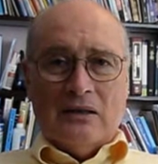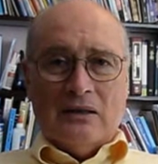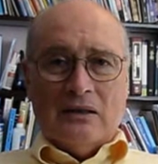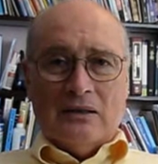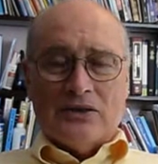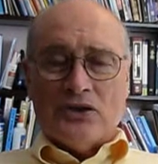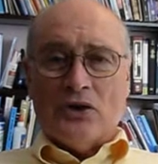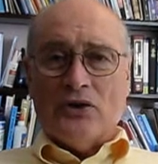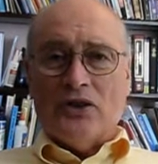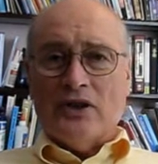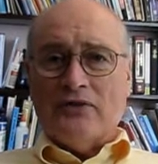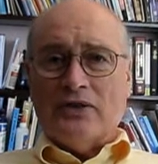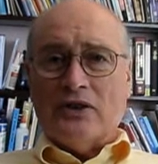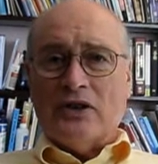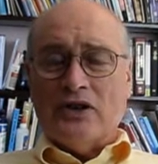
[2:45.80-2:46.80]
So
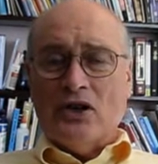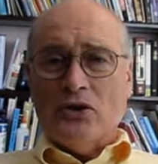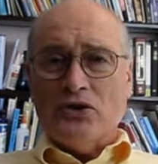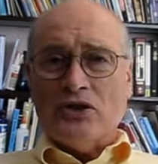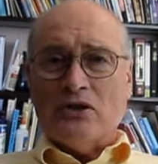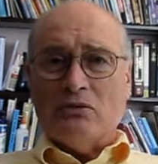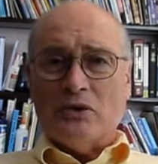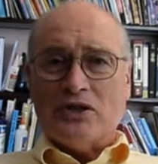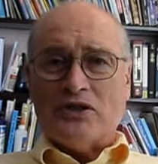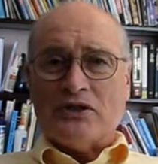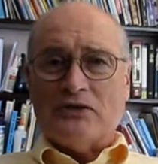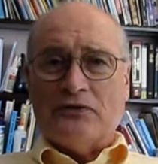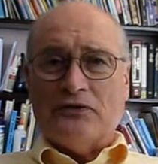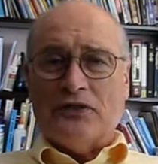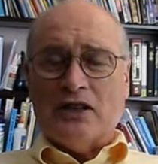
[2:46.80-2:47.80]
the notion was
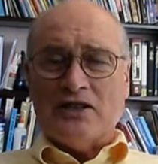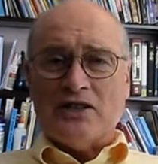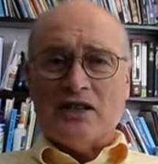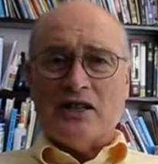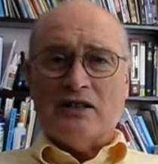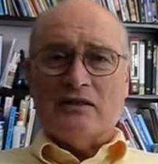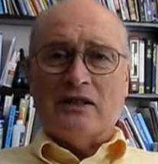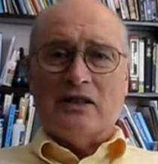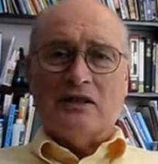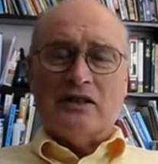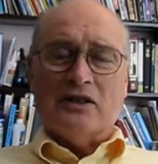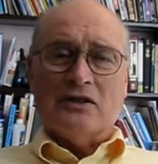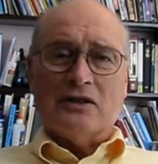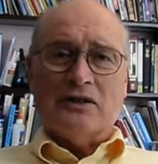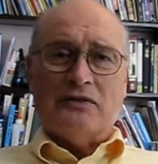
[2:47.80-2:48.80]
fuzzy,
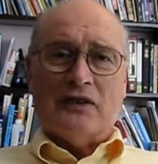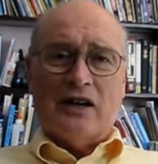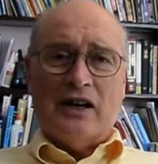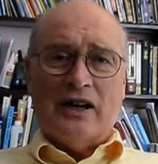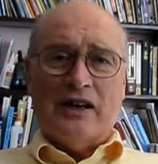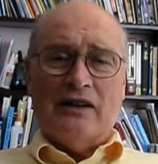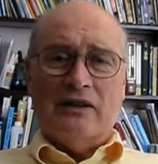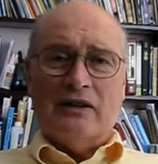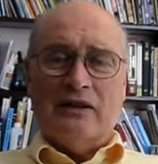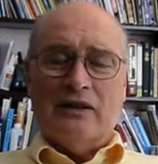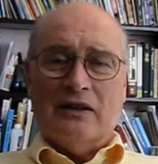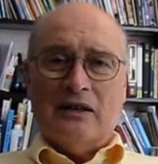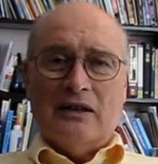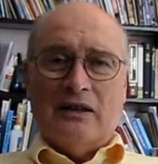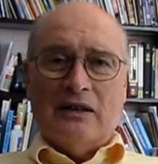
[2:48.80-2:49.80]
ill-defined,
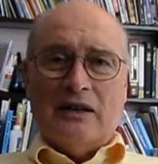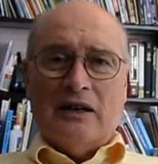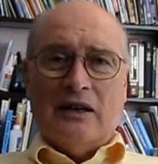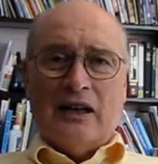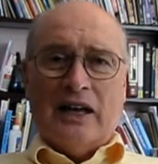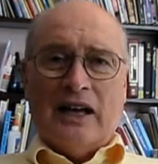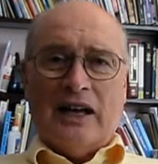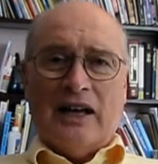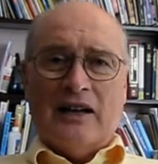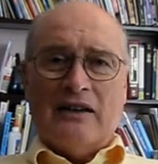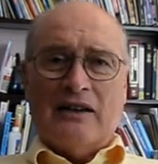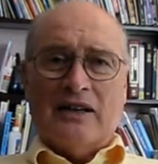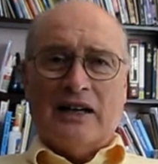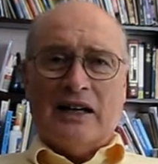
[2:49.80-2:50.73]
and